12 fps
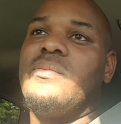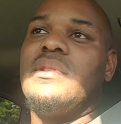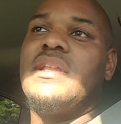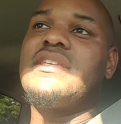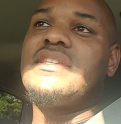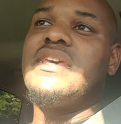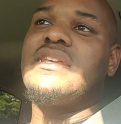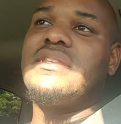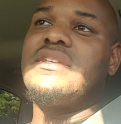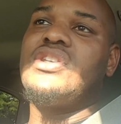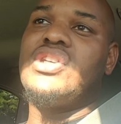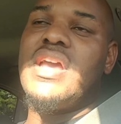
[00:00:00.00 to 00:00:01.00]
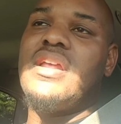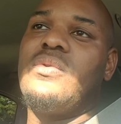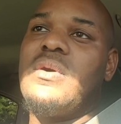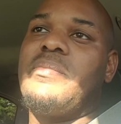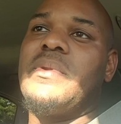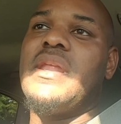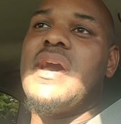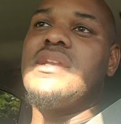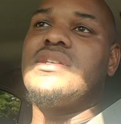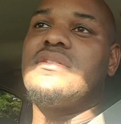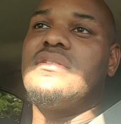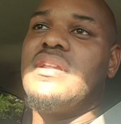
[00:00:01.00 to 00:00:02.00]
Let's kick this channel up a
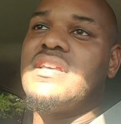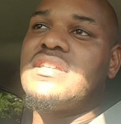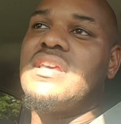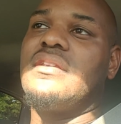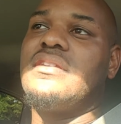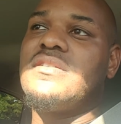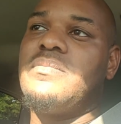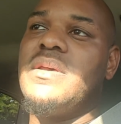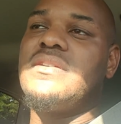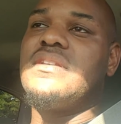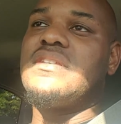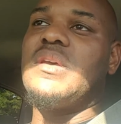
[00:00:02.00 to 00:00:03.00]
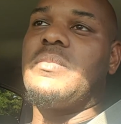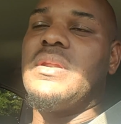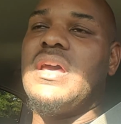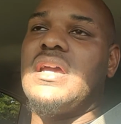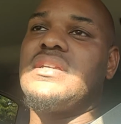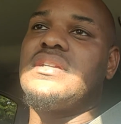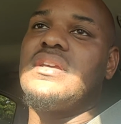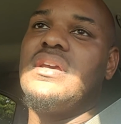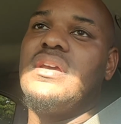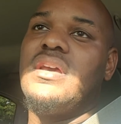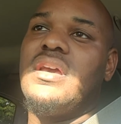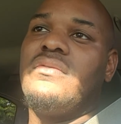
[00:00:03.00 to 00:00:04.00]
notch. Let's kick this business up a notch
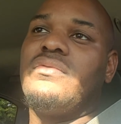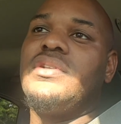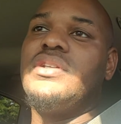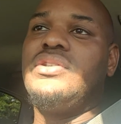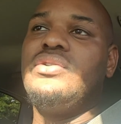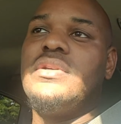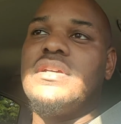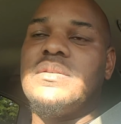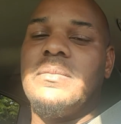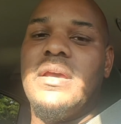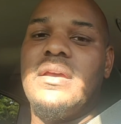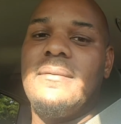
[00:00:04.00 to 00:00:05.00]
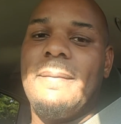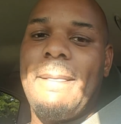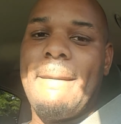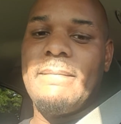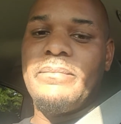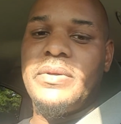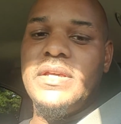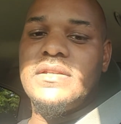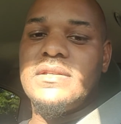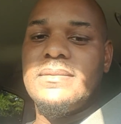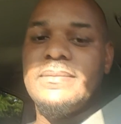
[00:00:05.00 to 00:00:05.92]
and really do this, man. Peace.